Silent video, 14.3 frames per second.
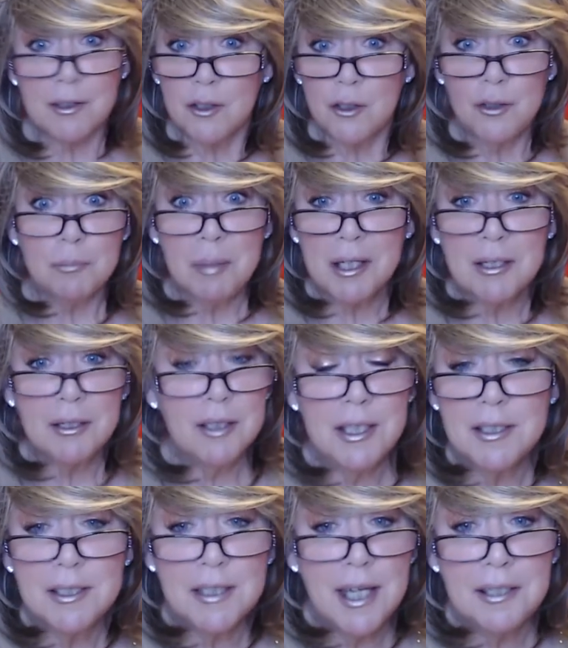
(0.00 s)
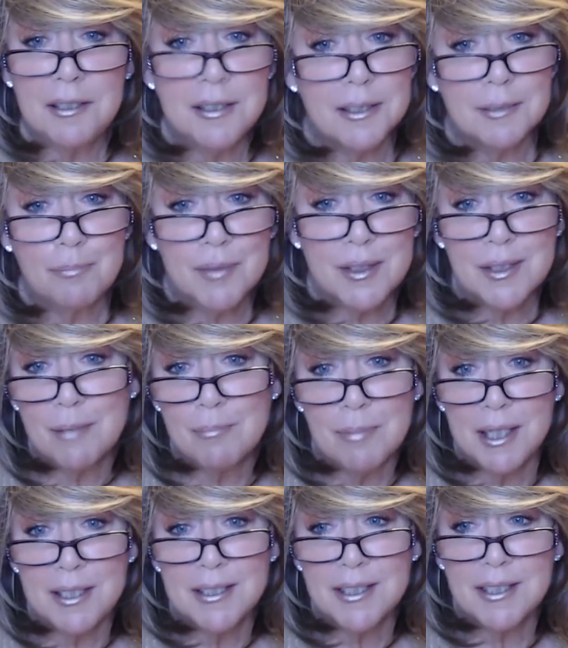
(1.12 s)
use pickle in a sentence
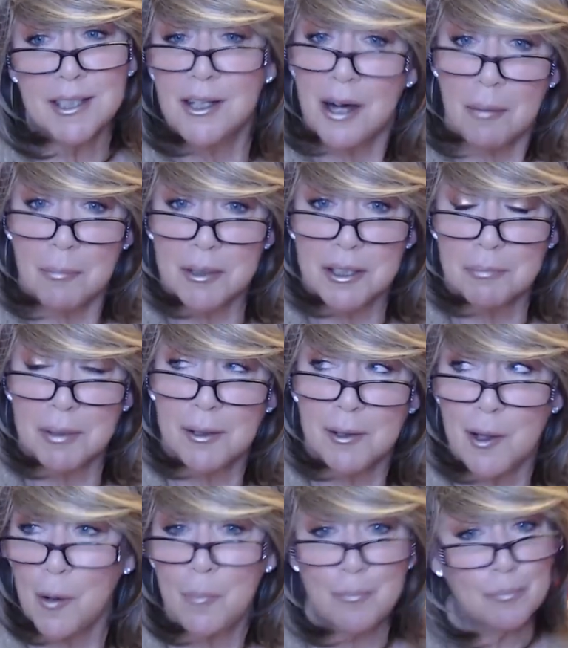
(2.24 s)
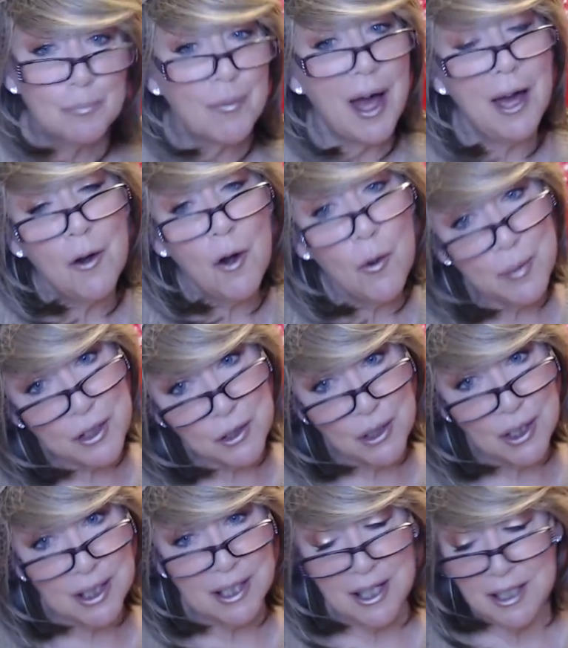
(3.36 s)
someplace in the comments below. I hope that you
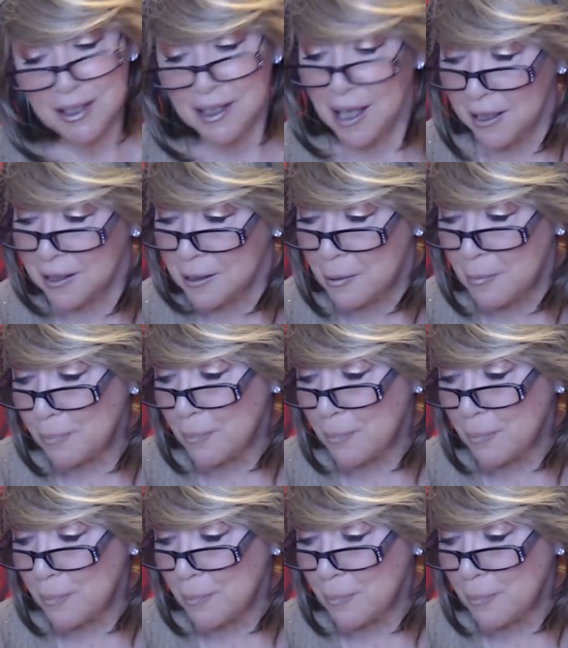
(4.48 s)
click on like.